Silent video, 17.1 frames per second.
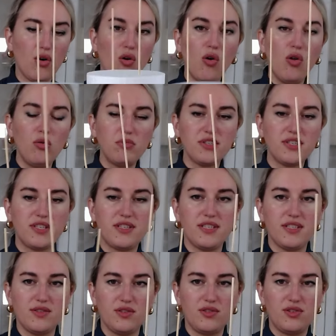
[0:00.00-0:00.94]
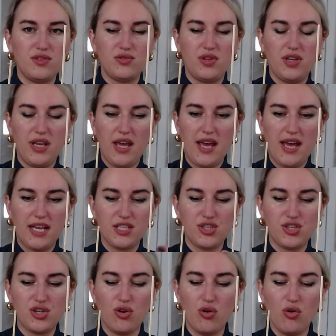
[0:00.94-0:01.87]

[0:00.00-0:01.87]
almost to the edge,